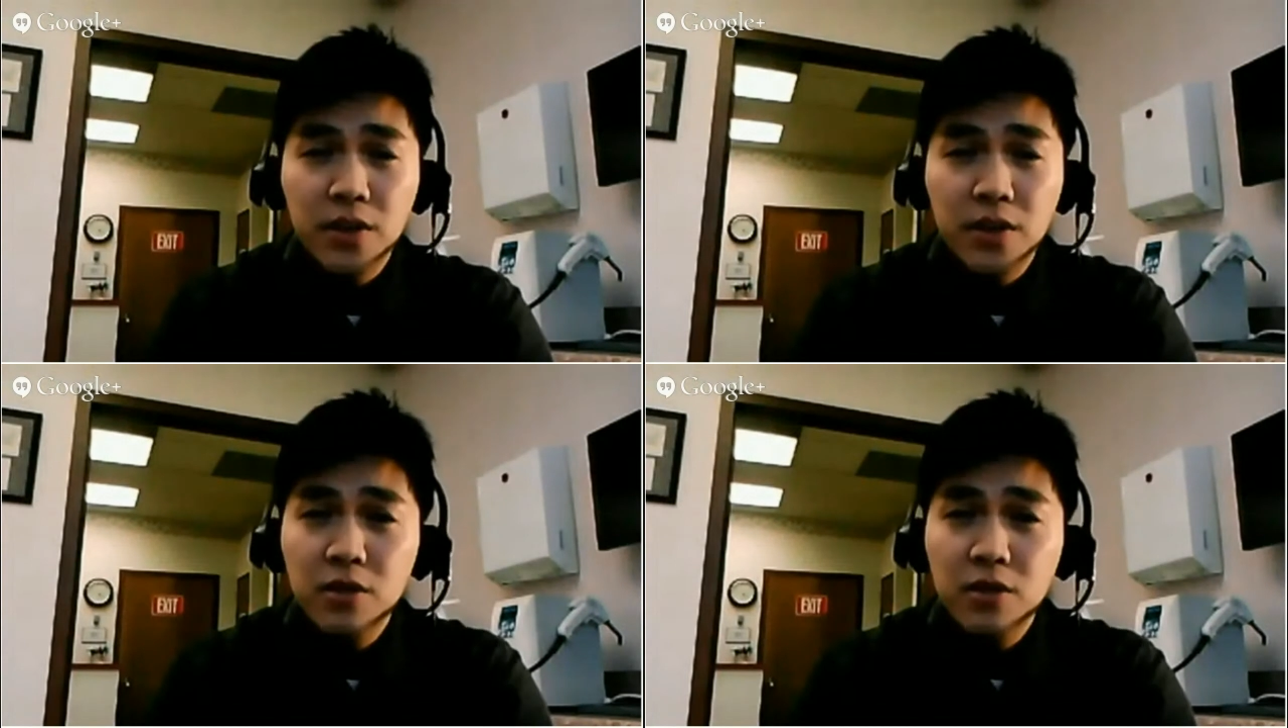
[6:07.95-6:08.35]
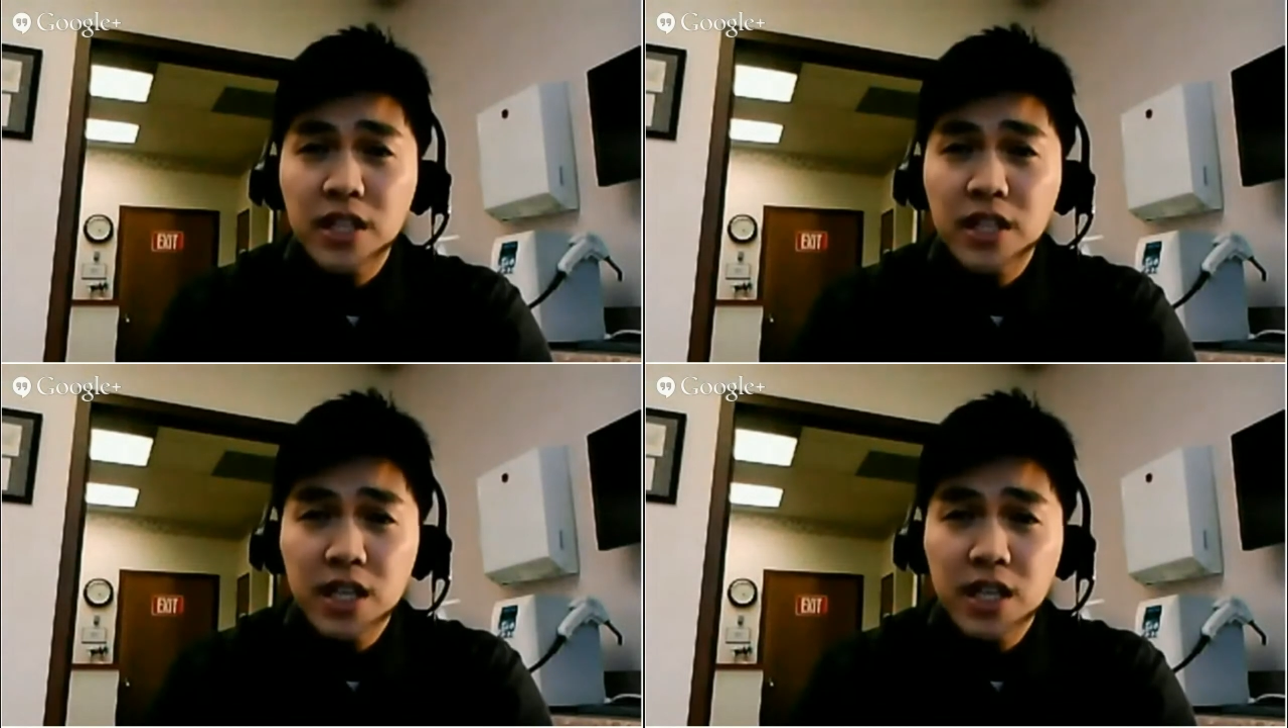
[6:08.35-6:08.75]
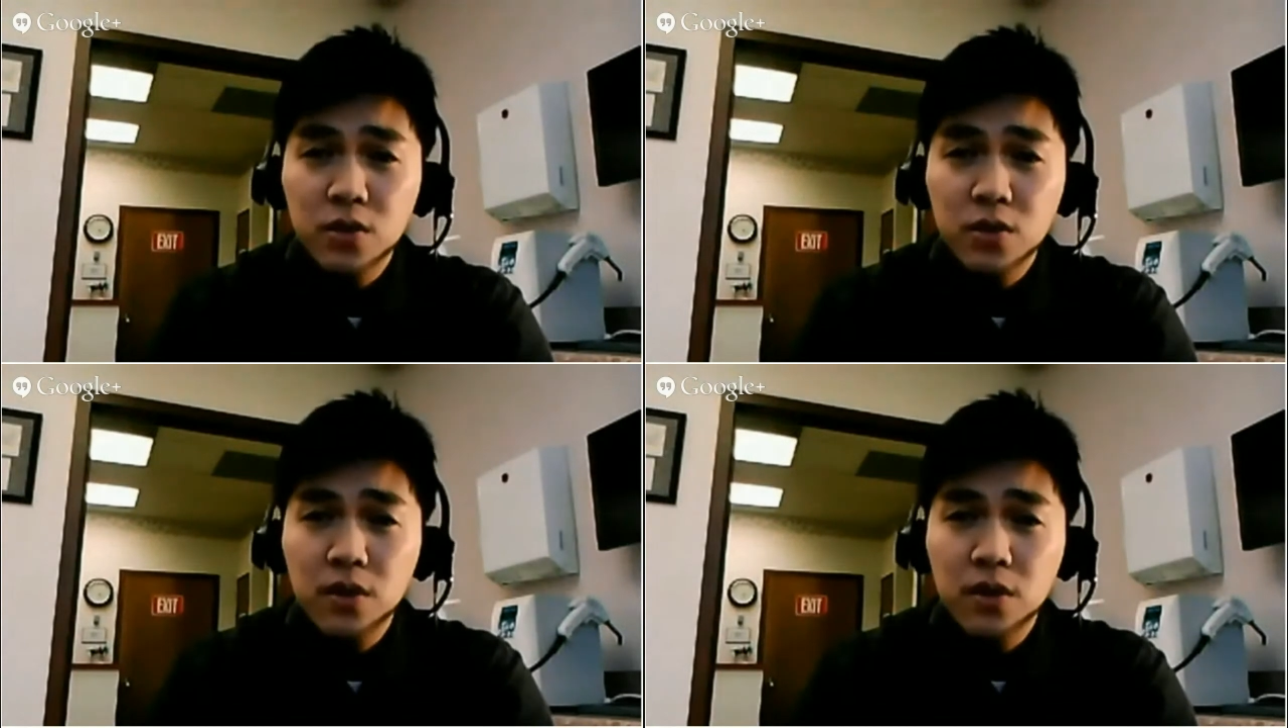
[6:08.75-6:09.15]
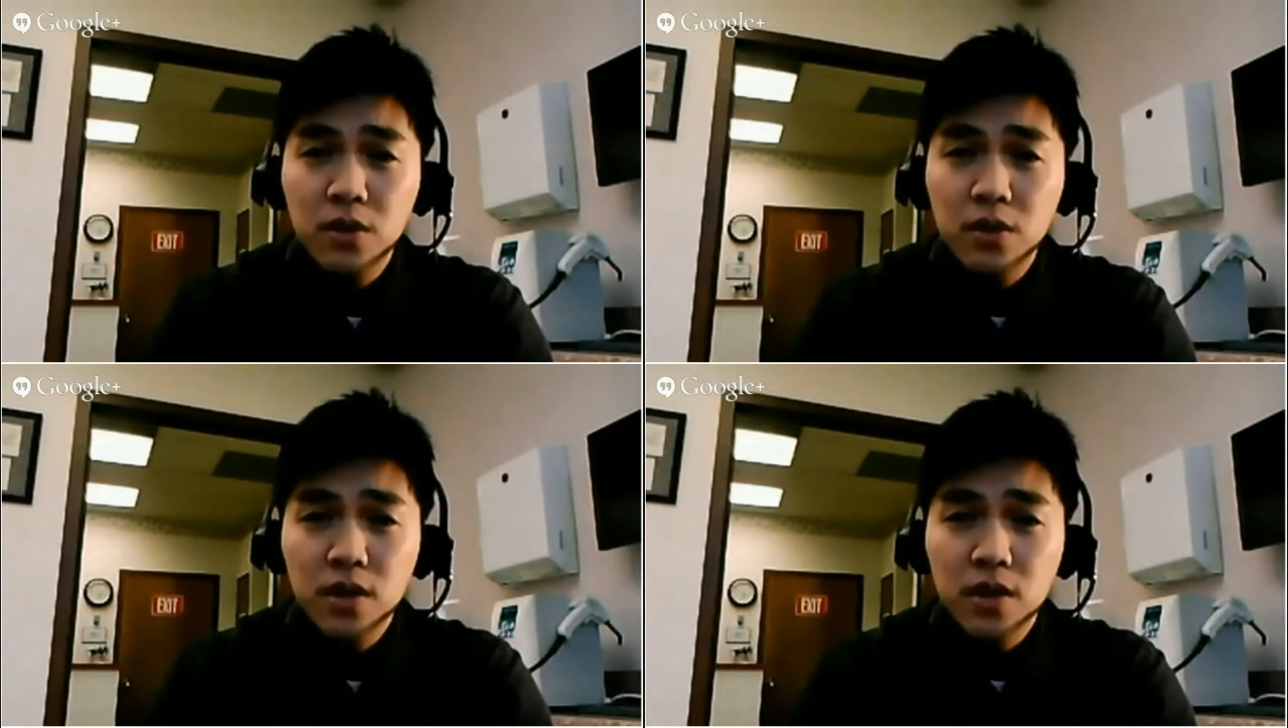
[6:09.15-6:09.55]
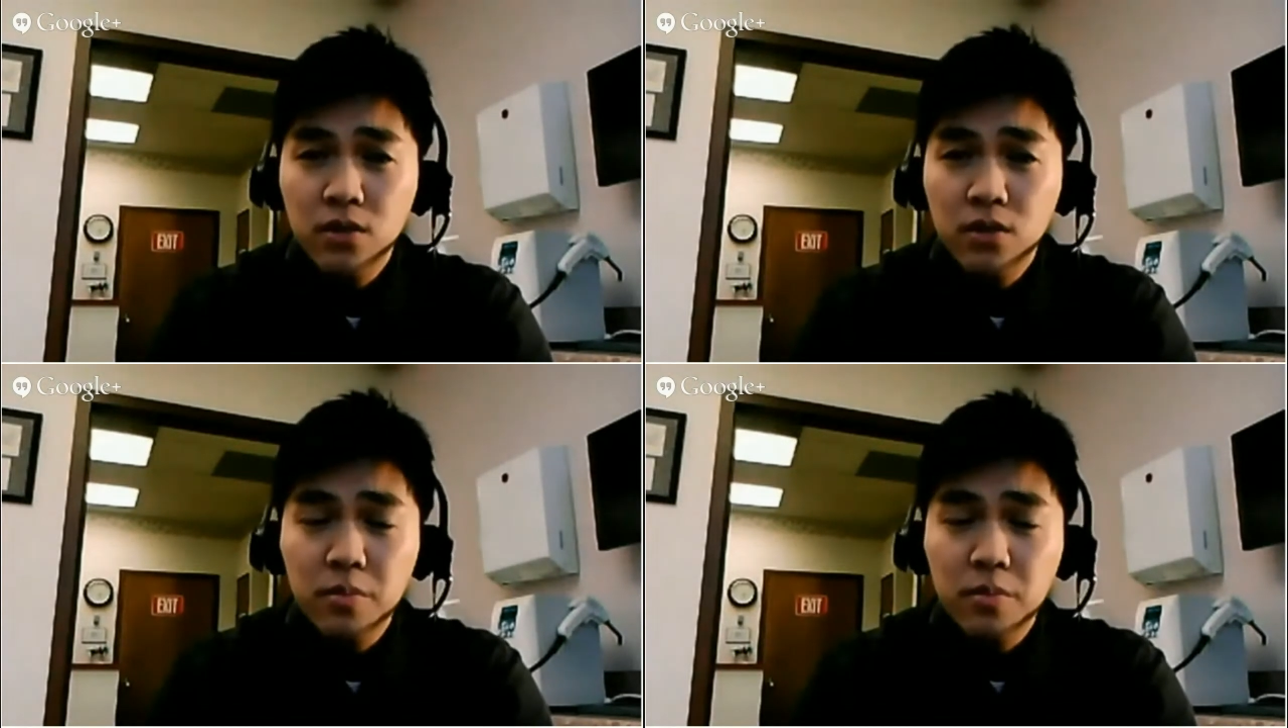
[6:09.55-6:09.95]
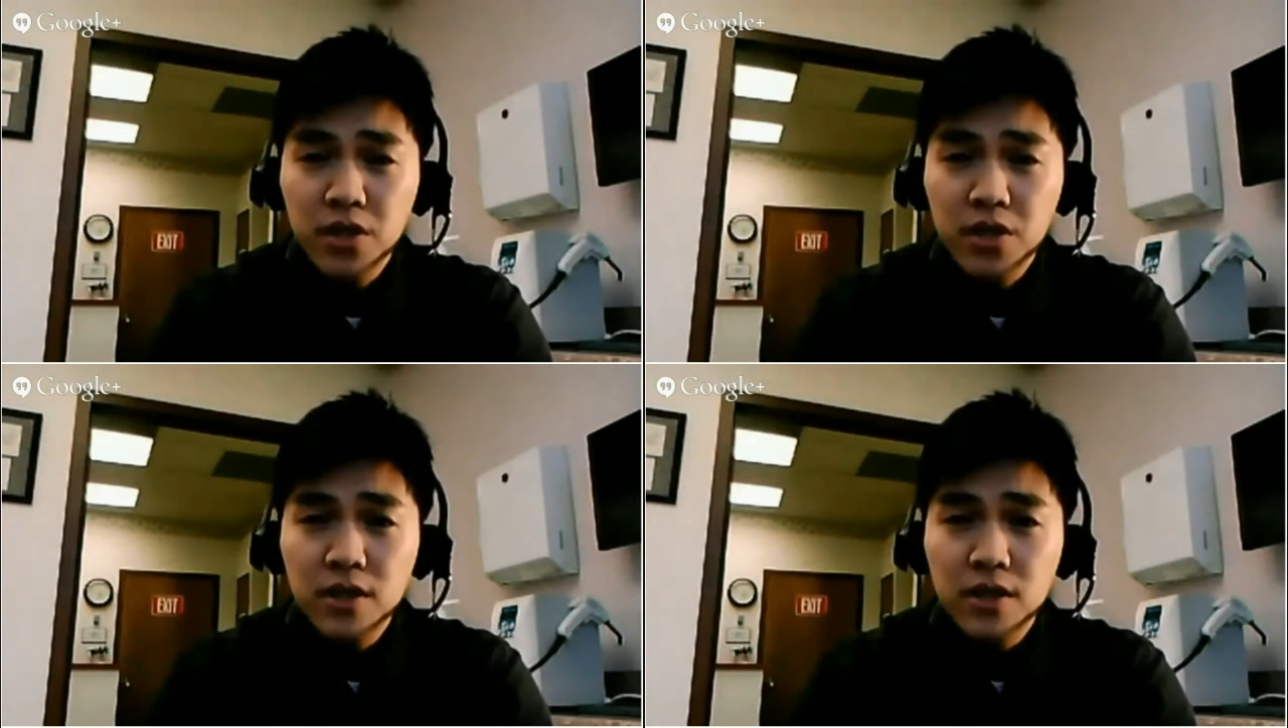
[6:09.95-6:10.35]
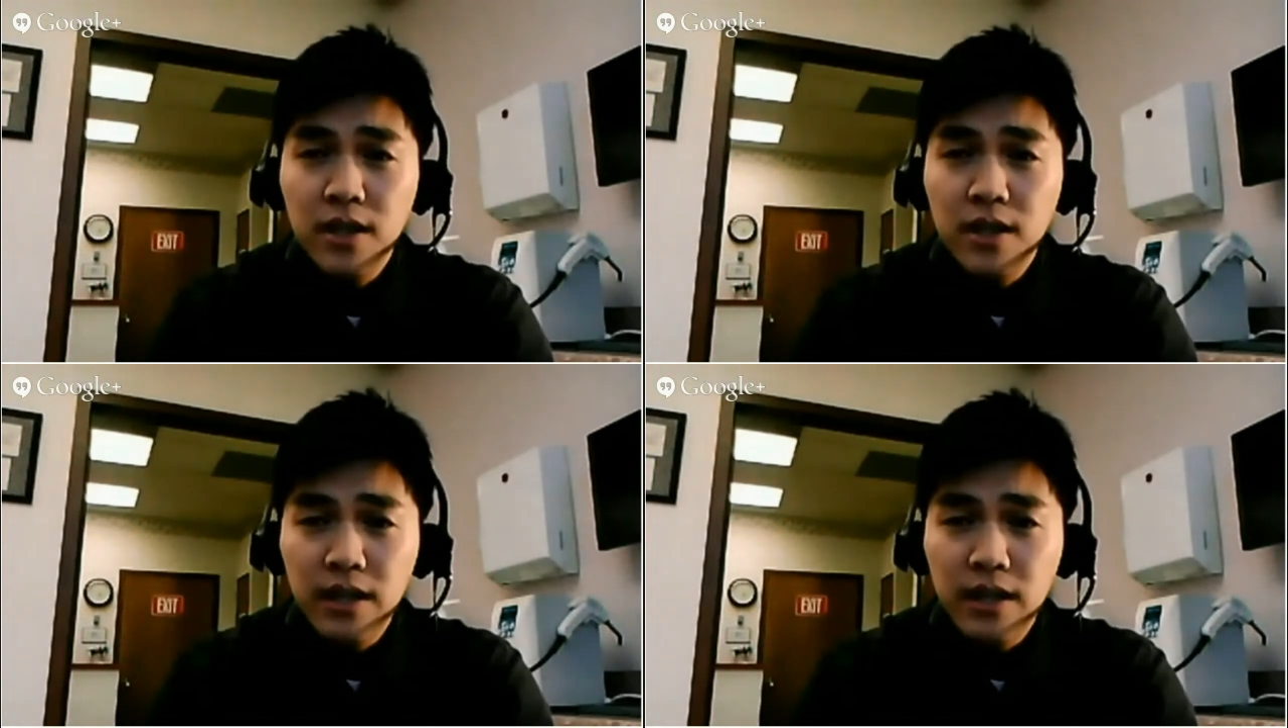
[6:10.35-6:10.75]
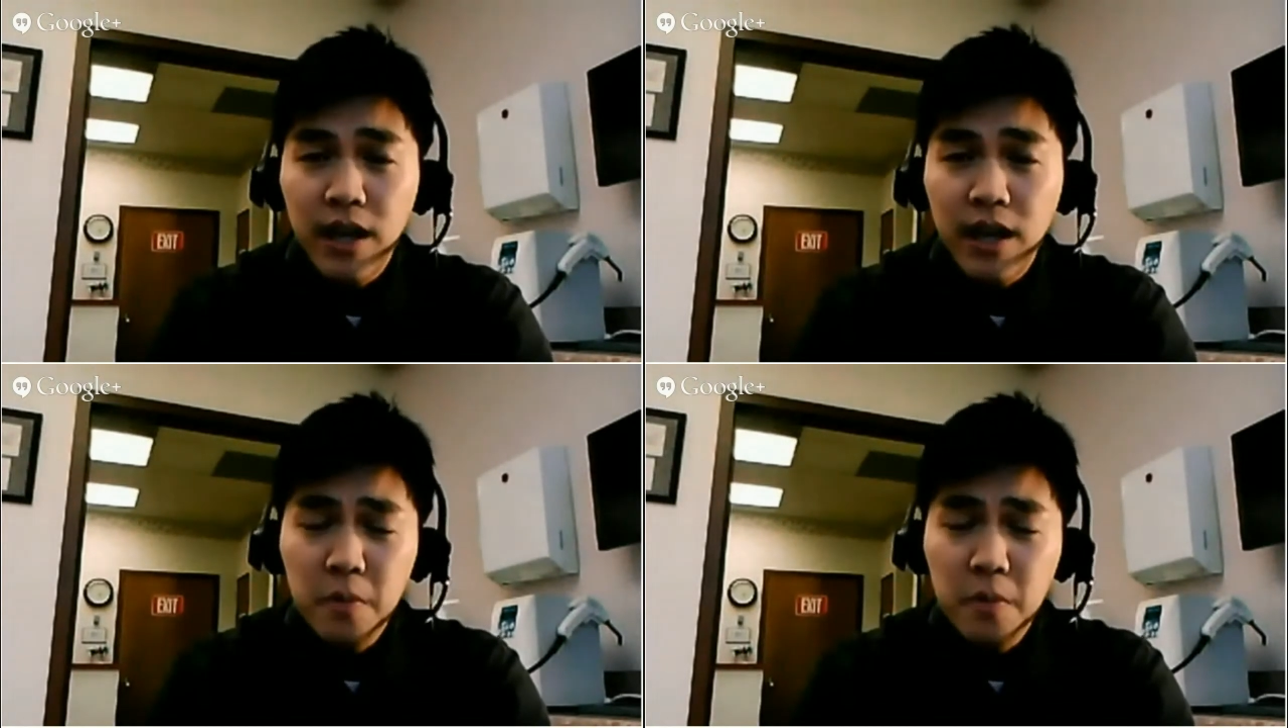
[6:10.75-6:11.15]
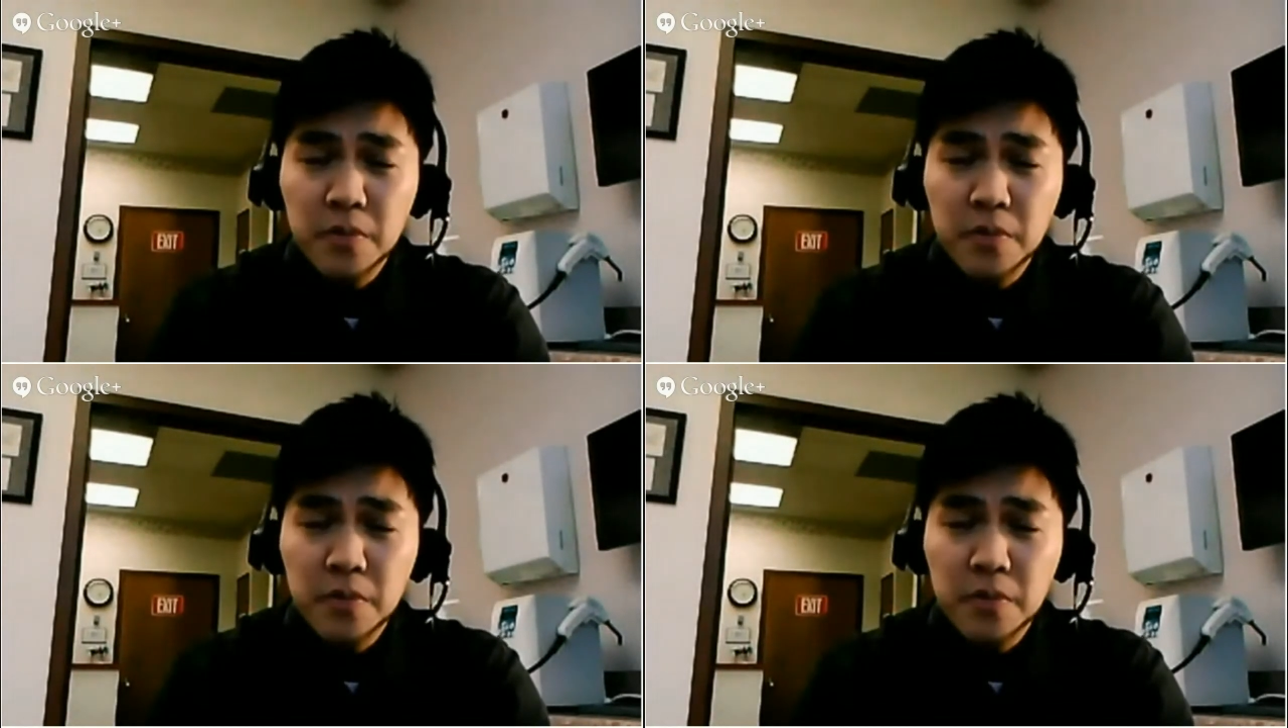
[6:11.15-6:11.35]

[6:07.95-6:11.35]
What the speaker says: you can't really get to with those toothbrush at home.